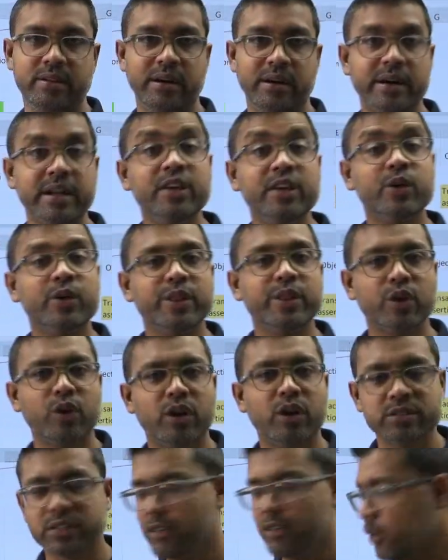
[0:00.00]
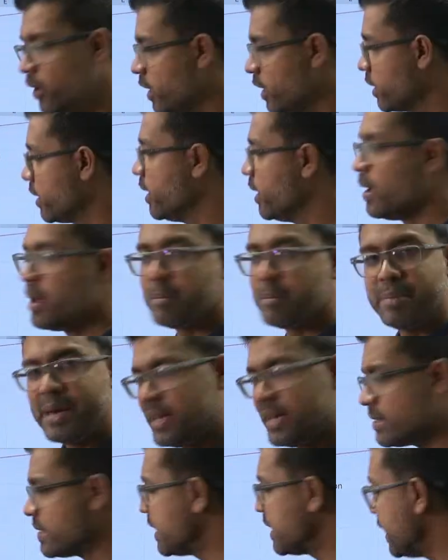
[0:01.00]
during the course of audit.
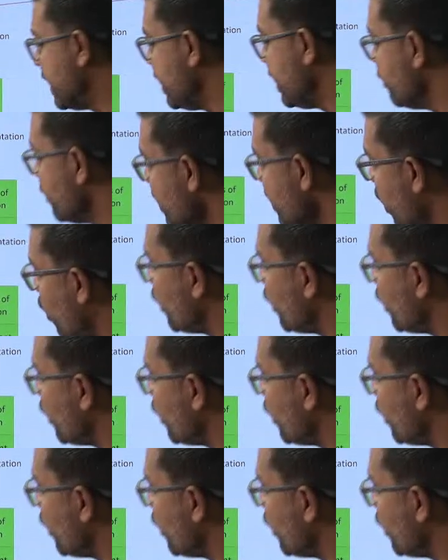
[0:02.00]
Basically, we are